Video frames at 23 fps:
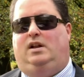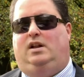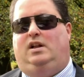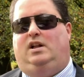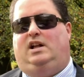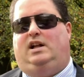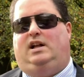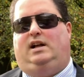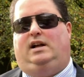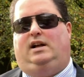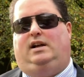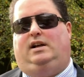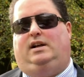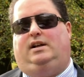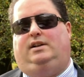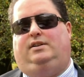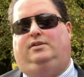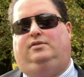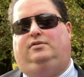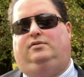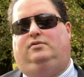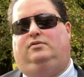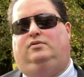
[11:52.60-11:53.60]

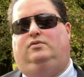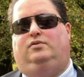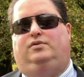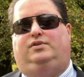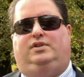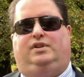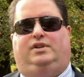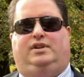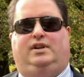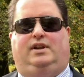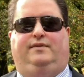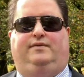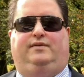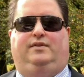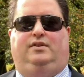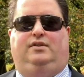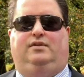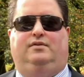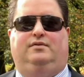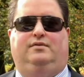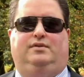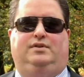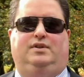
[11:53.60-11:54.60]
and also gave you
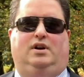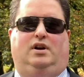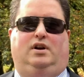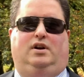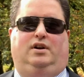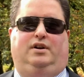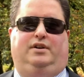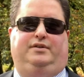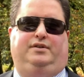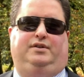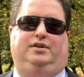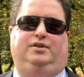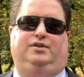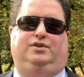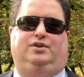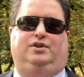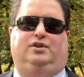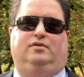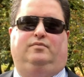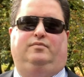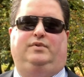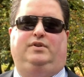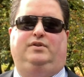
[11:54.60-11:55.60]

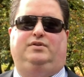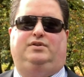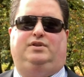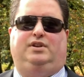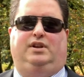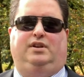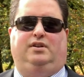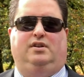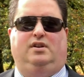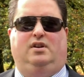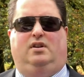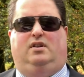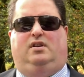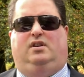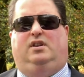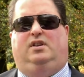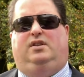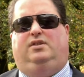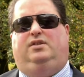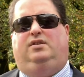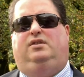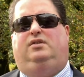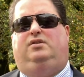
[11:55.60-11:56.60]
YouTube Music.
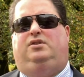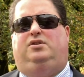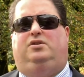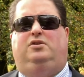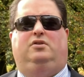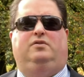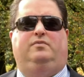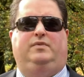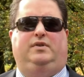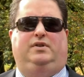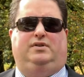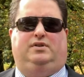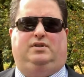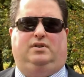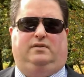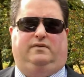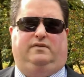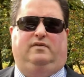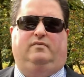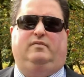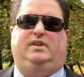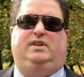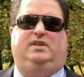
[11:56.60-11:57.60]
YouTube Music for
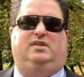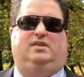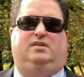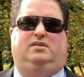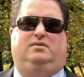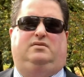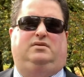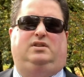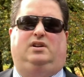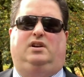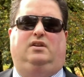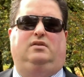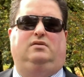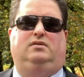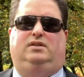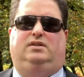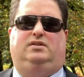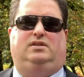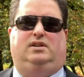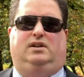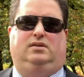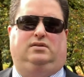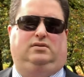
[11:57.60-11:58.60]
me totally
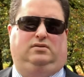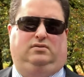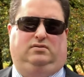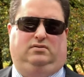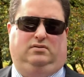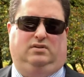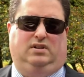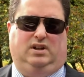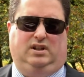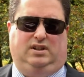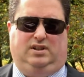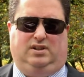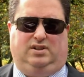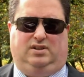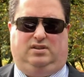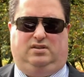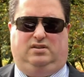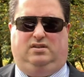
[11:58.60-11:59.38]
sucked. I just